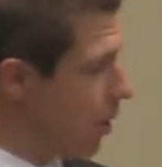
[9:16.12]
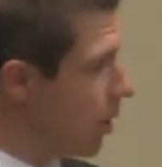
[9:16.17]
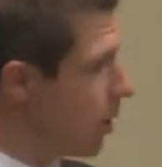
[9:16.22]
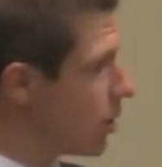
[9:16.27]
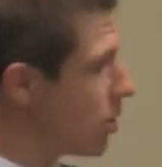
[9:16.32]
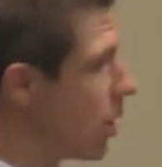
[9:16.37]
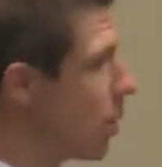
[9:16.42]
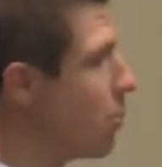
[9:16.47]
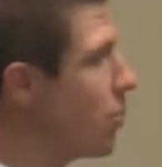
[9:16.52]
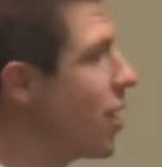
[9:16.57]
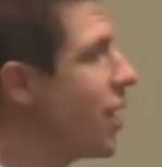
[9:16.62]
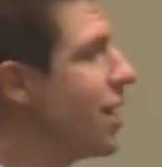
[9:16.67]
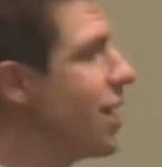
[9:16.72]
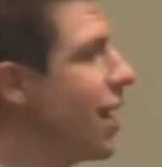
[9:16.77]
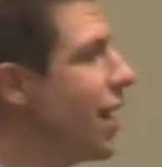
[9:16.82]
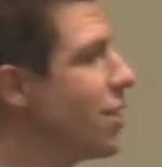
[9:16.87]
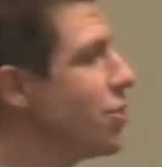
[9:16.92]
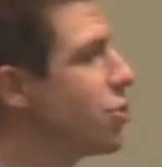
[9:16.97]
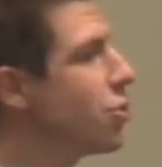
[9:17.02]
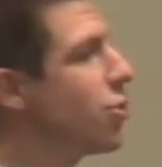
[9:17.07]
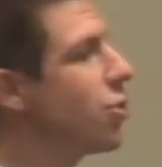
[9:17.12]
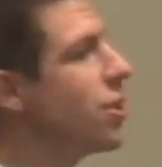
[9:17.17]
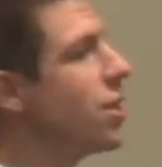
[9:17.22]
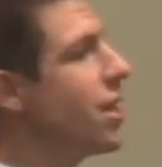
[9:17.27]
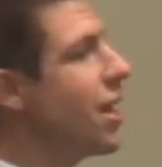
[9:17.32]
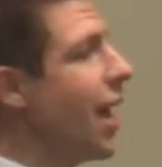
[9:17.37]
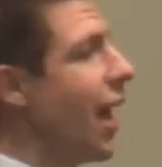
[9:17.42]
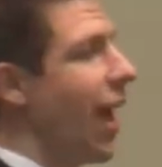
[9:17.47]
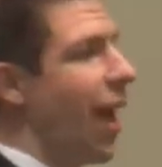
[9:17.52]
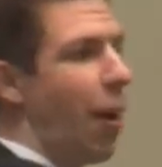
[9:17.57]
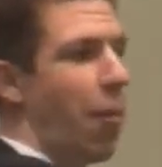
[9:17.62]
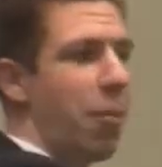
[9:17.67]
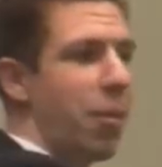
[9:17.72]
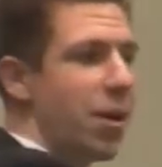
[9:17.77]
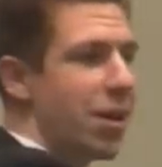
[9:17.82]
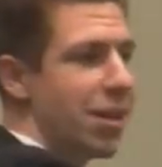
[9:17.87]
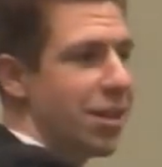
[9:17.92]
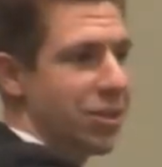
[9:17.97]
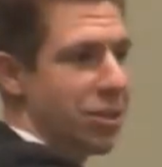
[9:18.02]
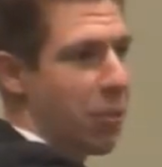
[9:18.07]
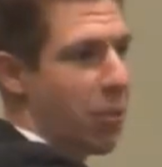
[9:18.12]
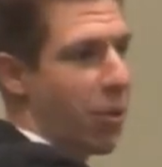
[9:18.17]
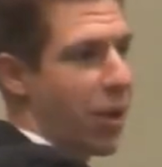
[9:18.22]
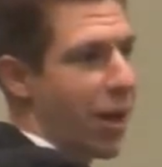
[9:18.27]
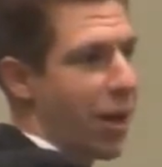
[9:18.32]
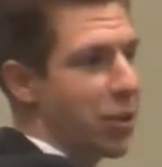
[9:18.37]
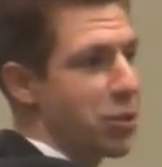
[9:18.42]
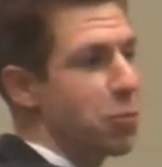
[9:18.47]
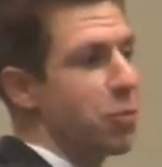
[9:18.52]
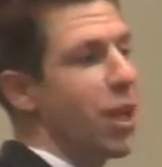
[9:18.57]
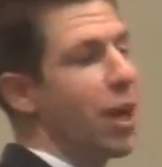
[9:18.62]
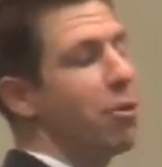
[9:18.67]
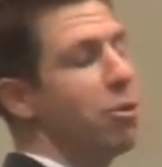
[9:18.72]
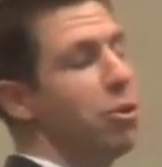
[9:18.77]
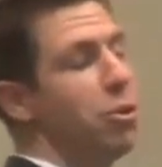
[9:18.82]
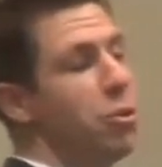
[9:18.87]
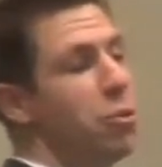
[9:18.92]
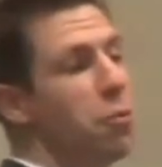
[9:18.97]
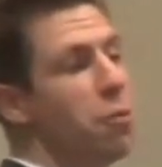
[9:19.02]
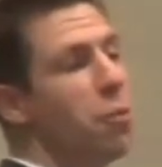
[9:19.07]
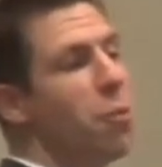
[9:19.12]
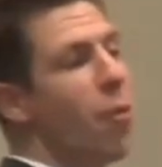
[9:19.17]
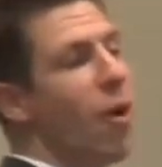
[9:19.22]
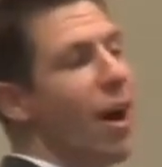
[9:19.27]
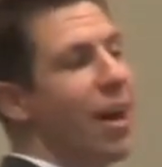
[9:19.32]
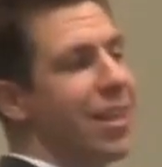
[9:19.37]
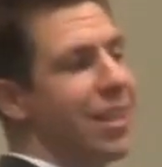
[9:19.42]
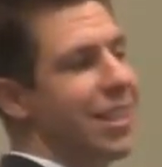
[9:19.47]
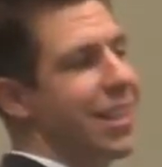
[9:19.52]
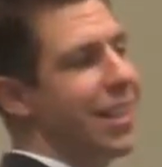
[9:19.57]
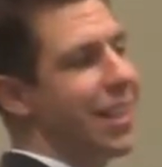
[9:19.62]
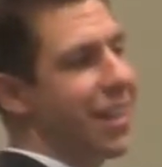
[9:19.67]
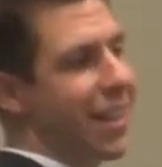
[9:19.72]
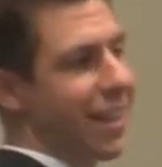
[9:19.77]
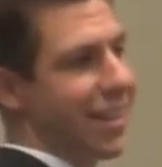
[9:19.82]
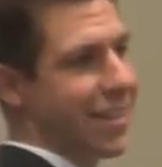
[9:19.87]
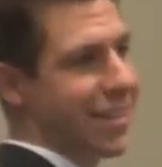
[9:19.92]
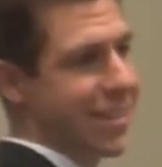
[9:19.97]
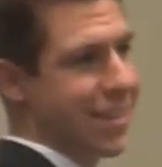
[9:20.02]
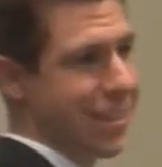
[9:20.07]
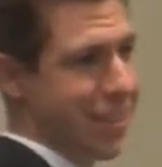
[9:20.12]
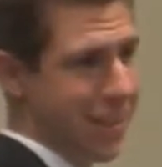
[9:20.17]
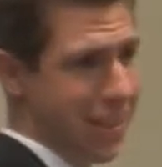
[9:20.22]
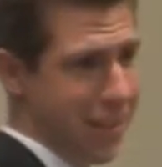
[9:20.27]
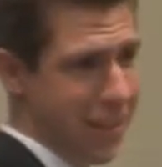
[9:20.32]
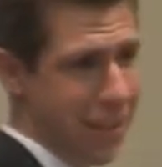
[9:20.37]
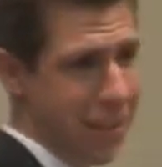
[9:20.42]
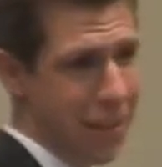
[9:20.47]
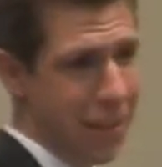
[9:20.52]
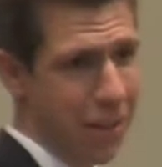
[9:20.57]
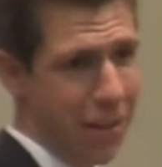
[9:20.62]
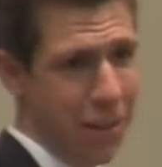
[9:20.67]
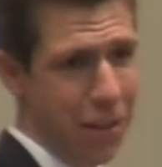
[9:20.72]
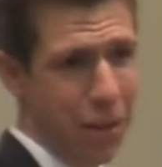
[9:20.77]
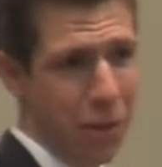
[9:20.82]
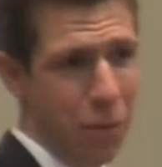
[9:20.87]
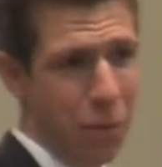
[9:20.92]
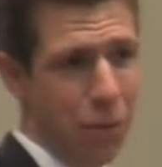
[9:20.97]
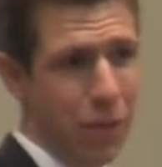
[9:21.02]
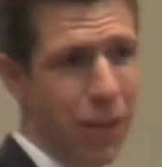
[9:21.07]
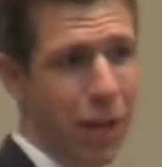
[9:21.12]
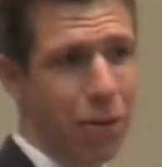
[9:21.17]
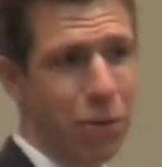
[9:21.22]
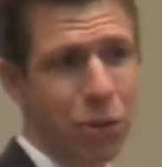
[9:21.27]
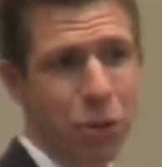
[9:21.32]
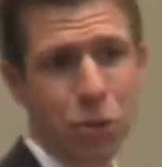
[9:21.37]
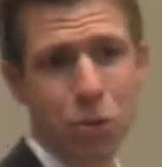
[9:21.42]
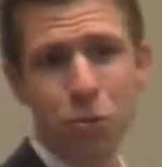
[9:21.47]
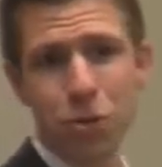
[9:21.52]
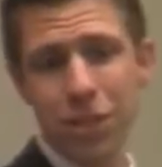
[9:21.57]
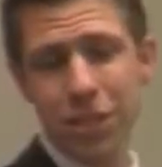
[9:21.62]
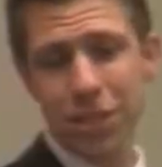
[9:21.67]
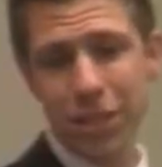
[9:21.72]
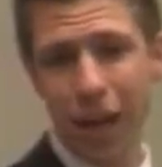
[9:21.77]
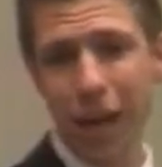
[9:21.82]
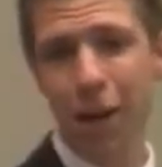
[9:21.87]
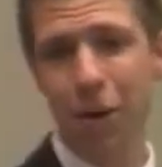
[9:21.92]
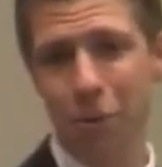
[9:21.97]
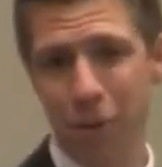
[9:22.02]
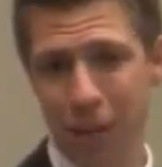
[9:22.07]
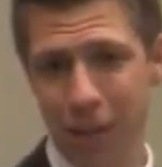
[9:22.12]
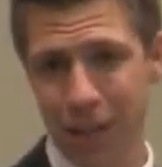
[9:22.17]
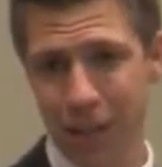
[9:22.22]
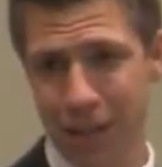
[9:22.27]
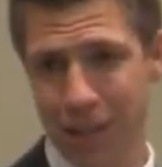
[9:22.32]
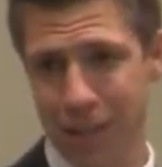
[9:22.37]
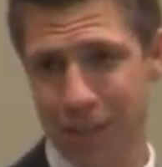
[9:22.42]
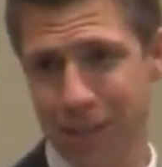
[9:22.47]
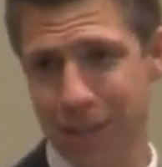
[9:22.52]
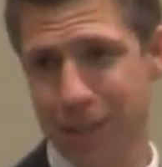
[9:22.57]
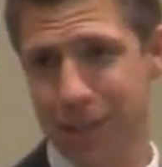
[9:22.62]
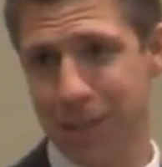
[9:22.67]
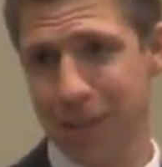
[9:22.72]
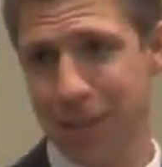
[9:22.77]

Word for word: Something nice couldn't happen to someone else without you wanting it, without you desiring it.